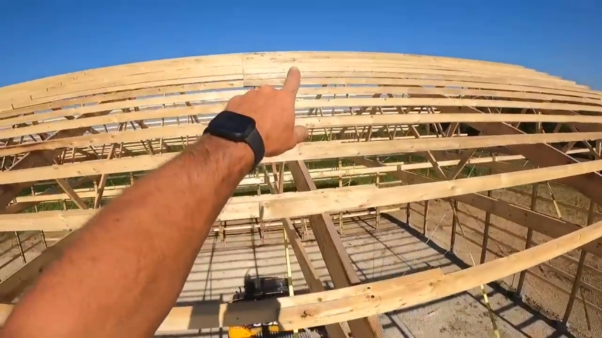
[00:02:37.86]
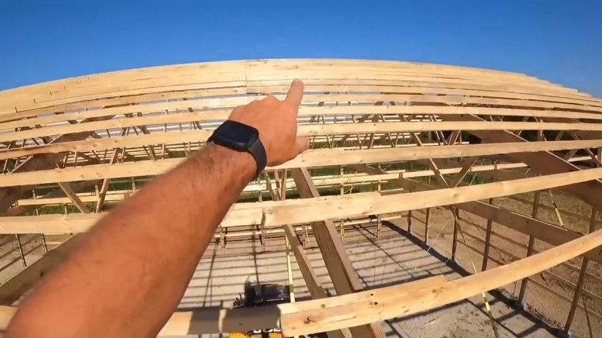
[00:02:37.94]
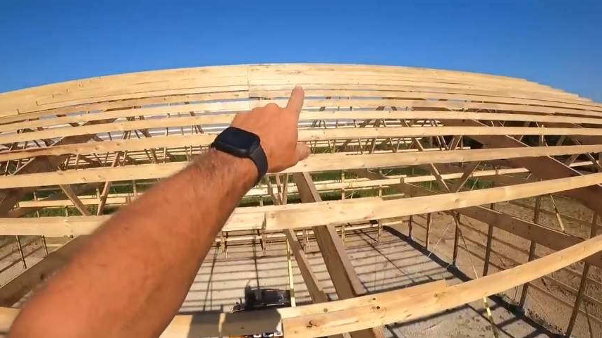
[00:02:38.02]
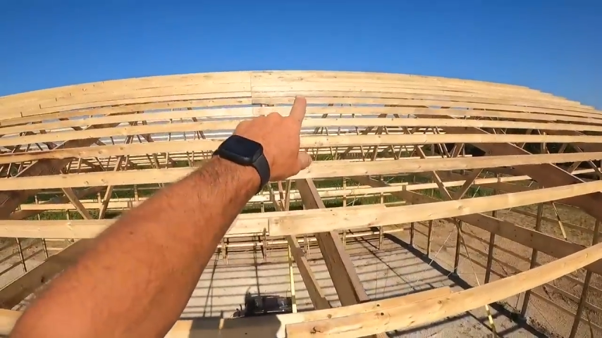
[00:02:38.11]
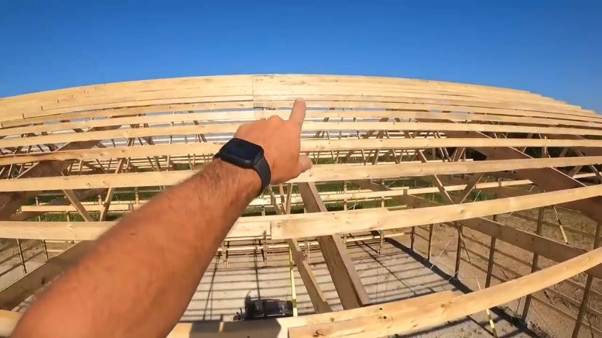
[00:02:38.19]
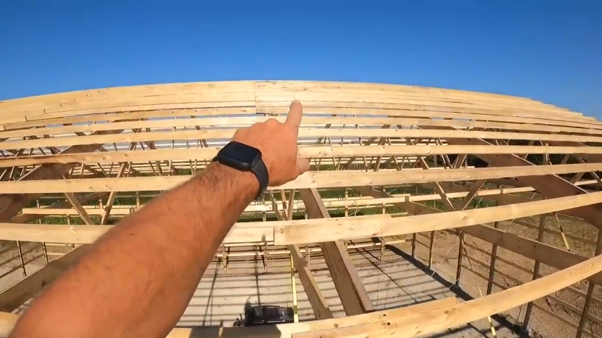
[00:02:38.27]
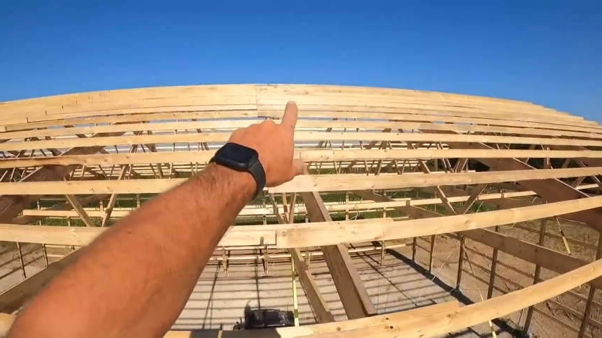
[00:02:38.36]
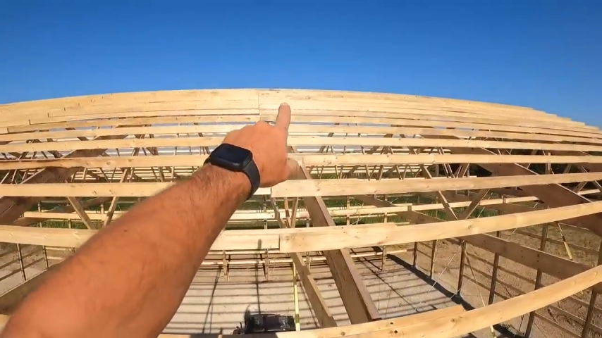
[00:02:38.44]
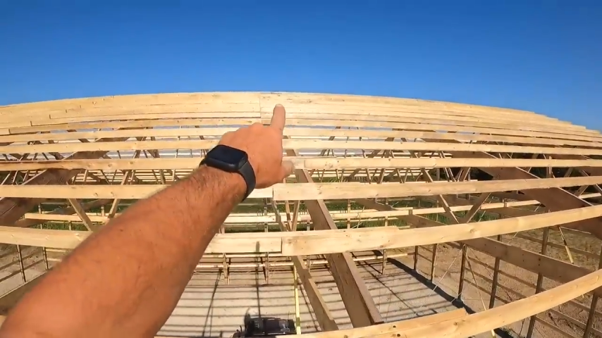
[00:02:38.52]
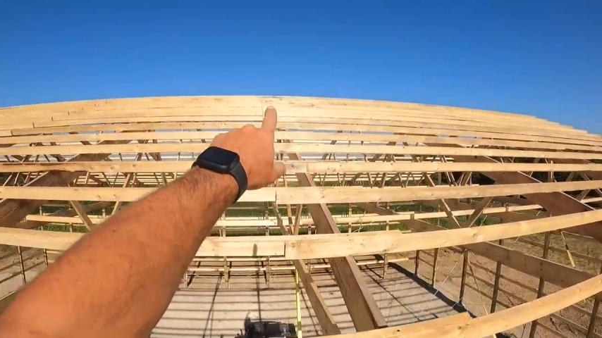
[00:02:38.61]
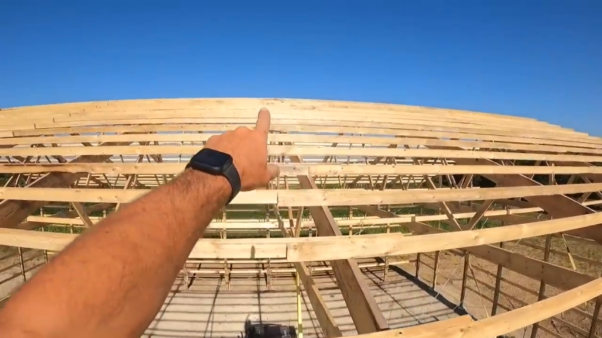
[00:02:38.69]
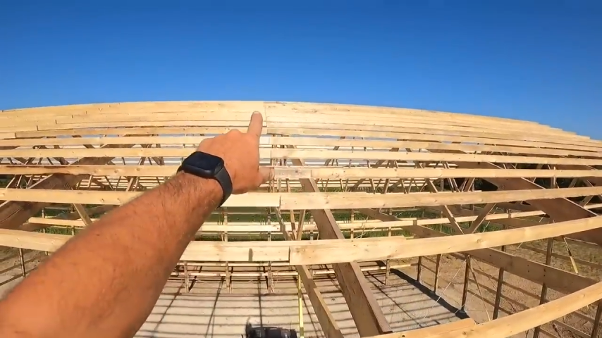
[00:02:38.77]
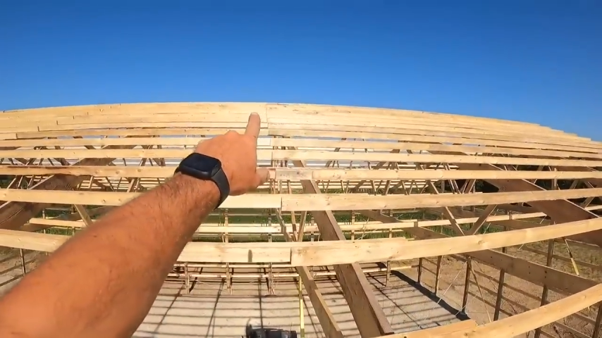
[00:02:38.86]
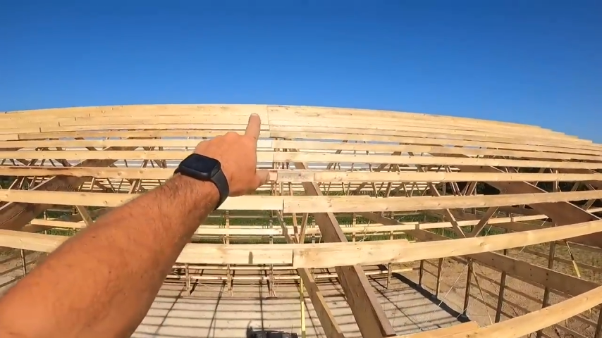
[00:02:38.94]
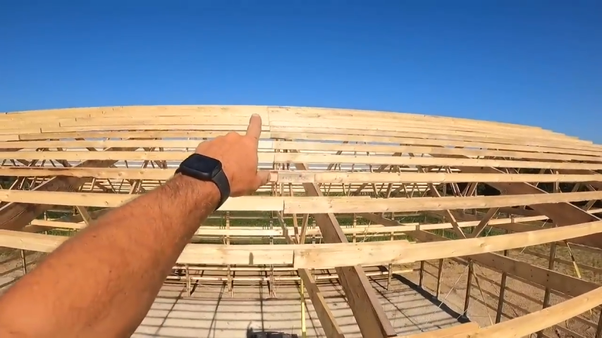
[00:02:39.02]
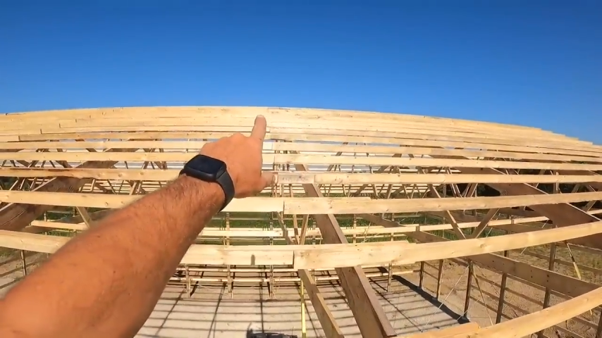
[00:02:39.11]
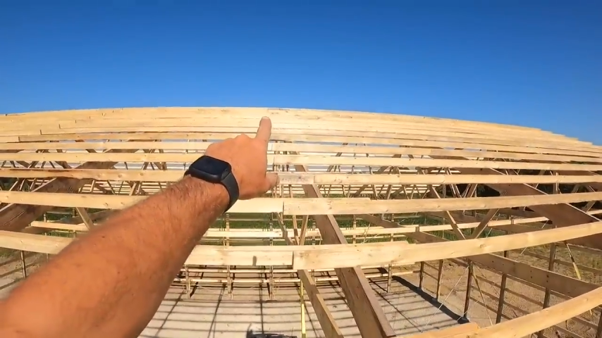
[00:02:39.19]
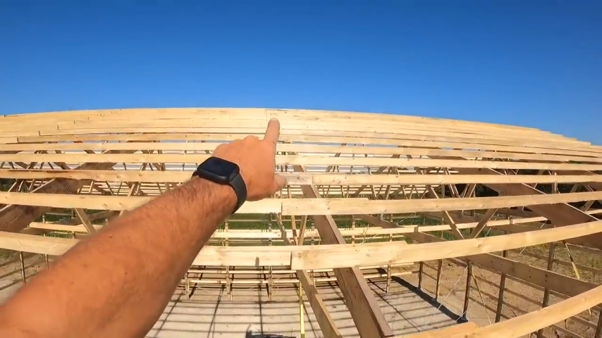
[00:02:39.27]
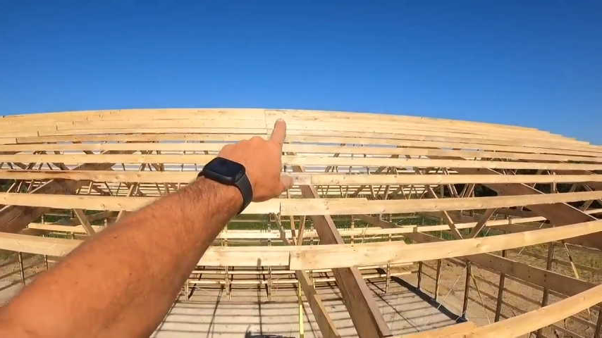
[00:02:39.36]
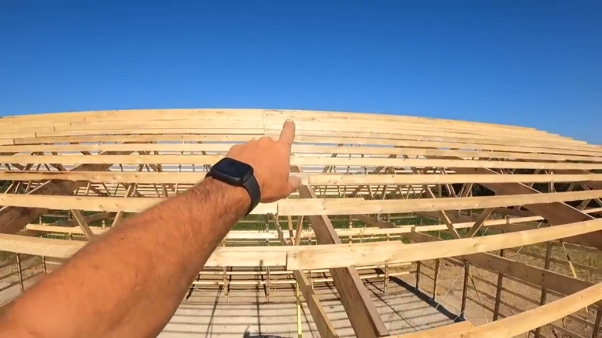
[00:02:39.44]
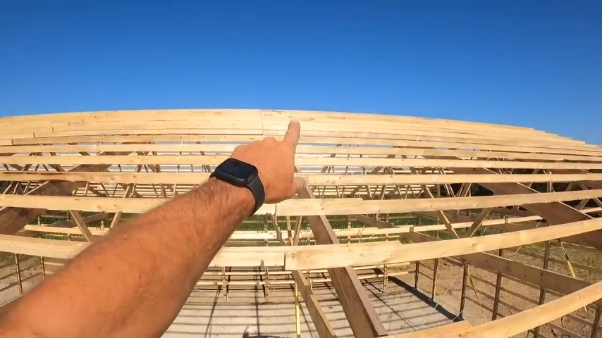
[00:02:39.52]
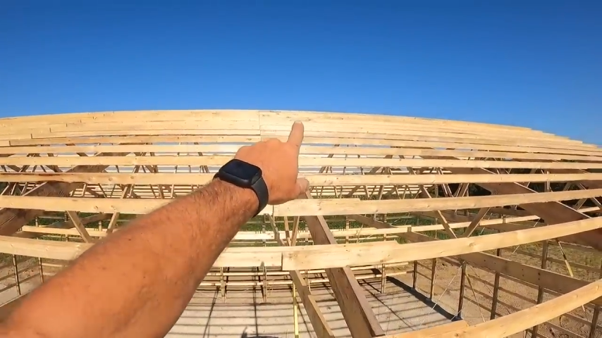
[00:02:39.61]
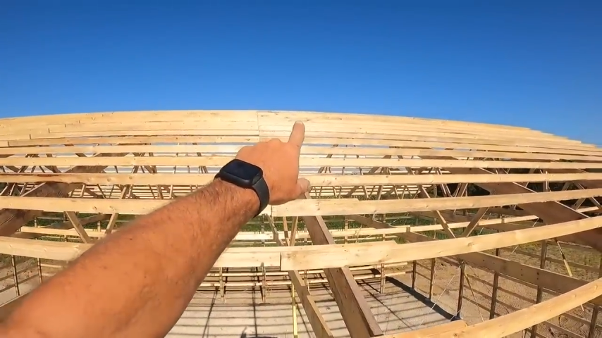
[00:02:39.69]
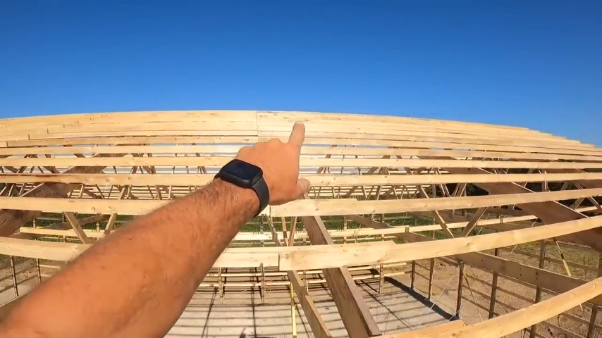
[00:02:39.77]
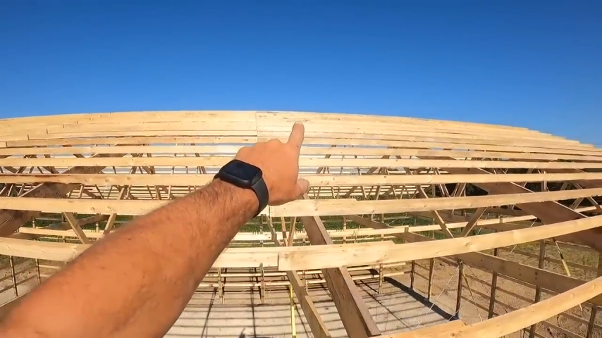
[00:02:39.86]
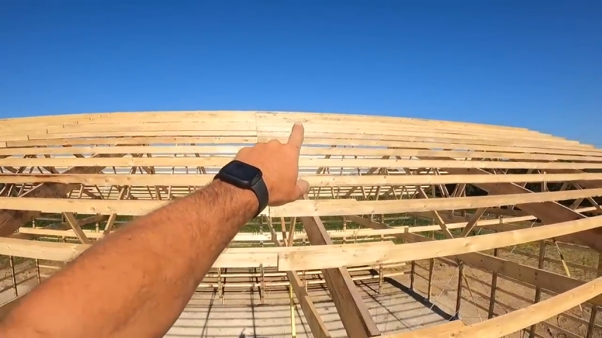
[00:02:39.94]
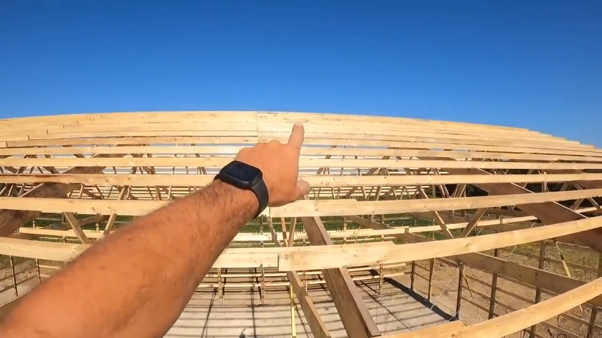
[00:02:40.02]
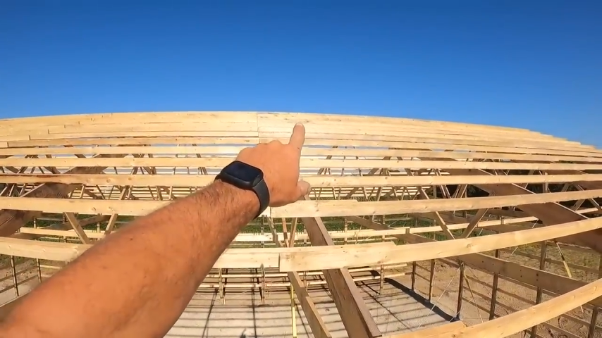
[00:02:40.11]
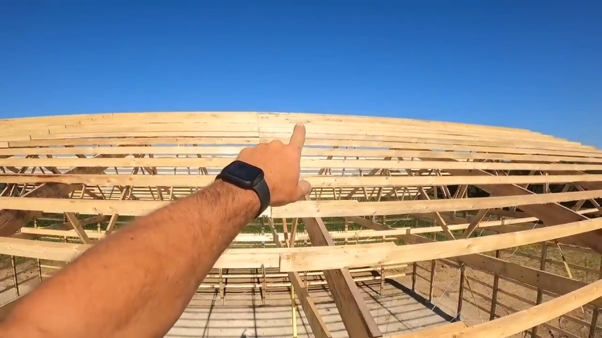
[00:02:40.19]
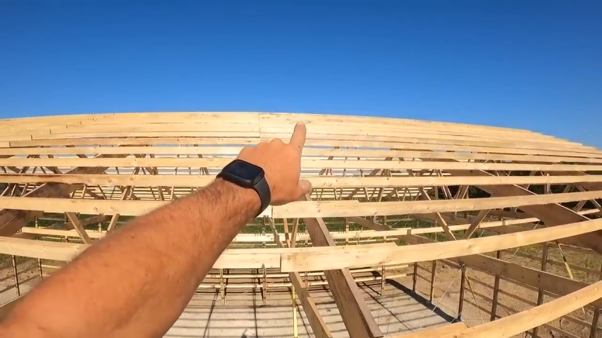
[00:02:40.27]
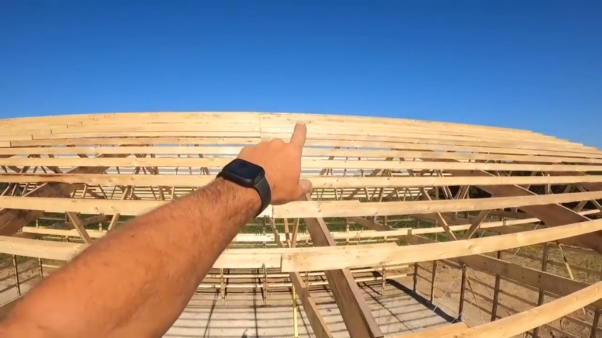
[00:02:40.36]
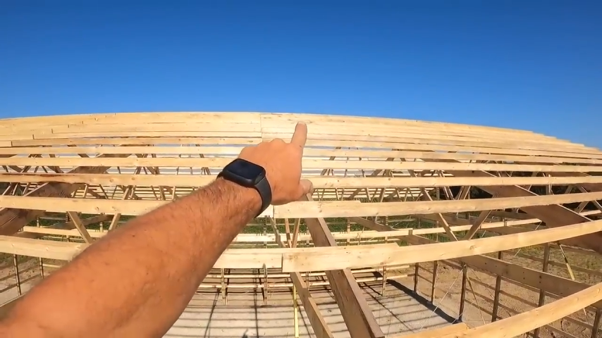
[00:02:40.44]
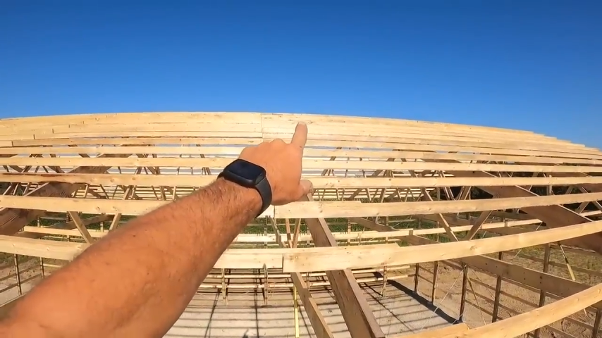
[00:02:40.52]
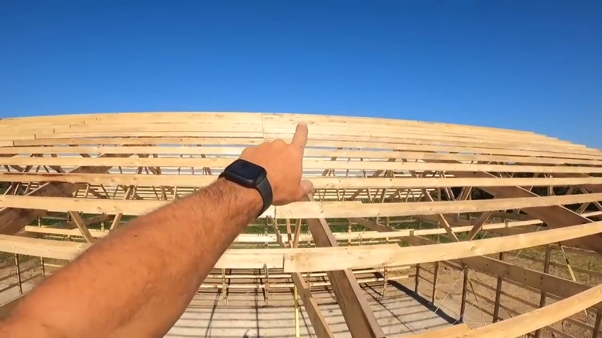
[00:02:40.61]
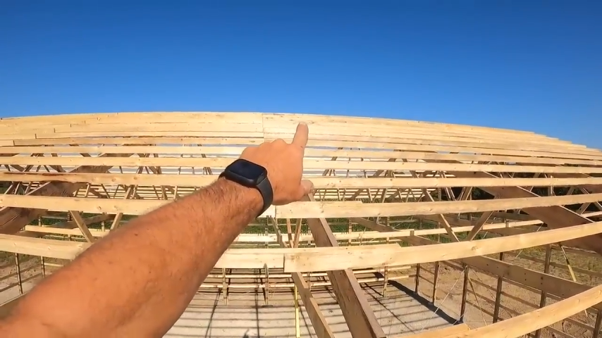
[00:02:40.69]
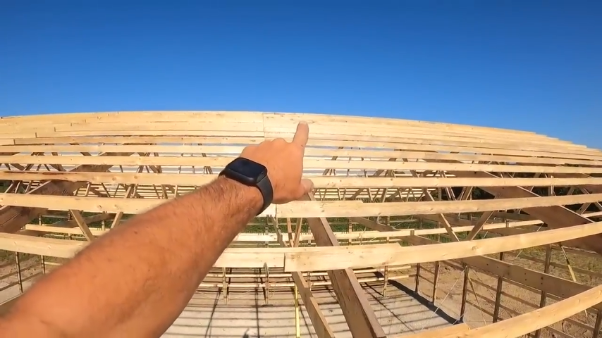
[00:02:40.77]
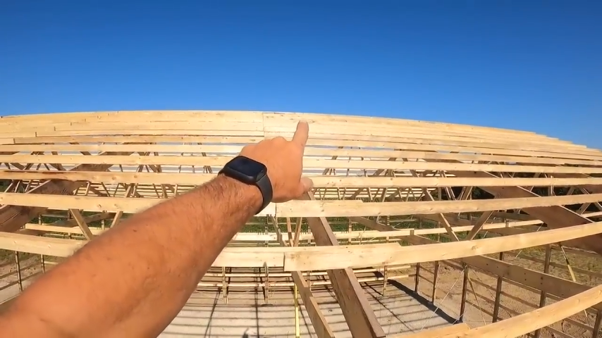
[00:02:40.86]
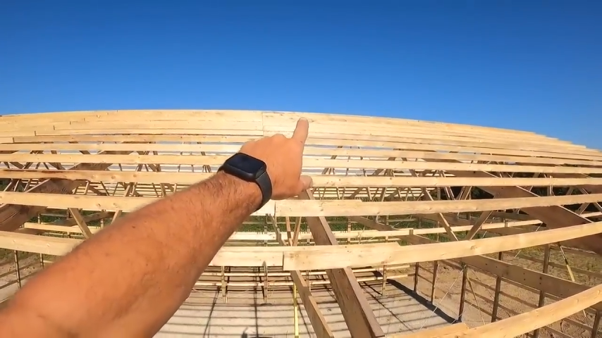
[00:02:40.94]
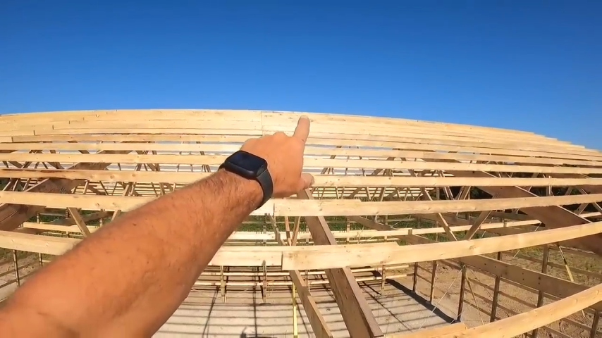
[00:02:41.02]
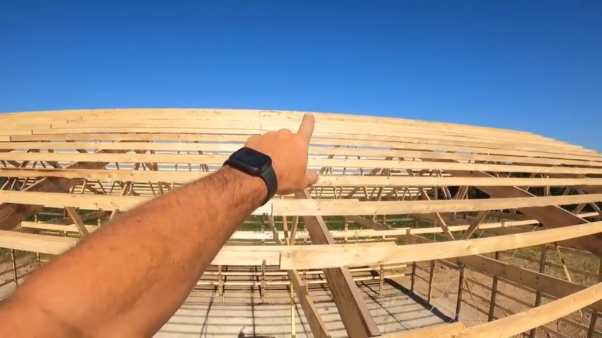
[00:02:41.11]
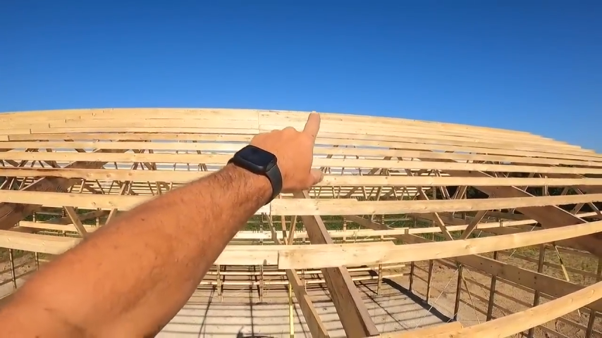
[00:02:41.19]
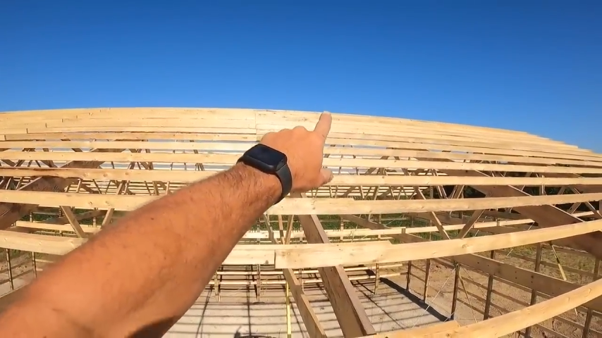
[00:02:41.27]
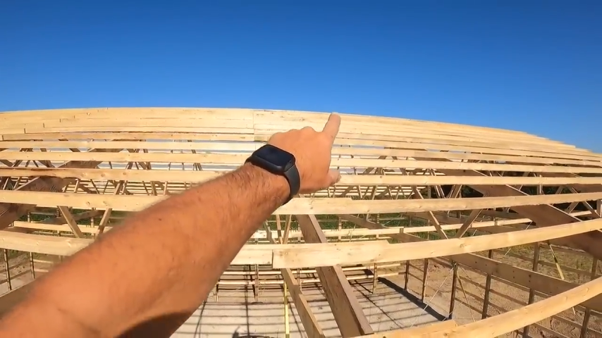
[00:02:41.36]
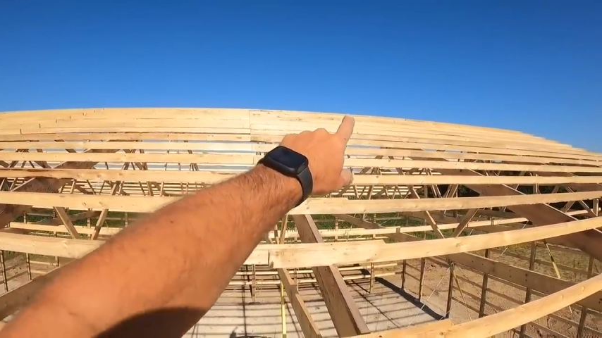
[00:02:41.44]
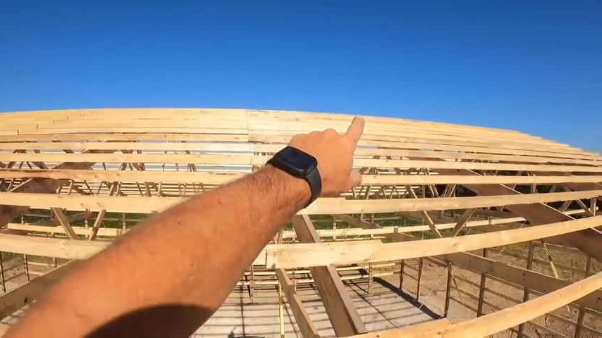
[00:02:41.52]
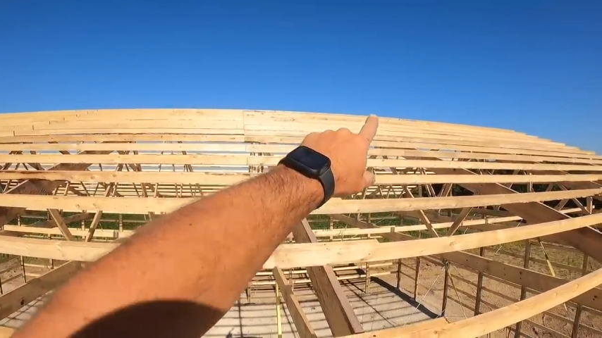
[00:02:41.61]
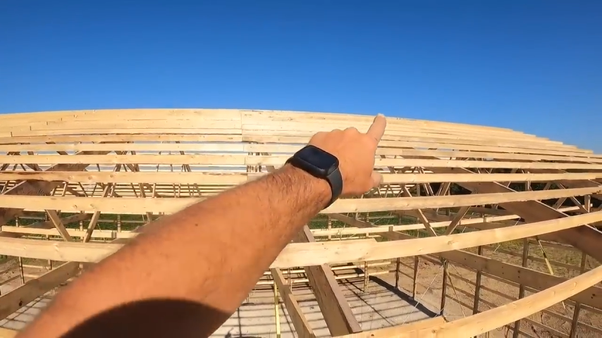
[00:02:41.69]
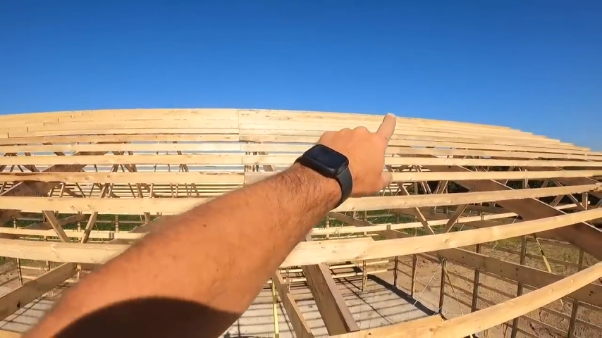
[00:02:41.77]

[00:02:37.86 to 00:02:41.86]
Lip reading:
(no speaker visible)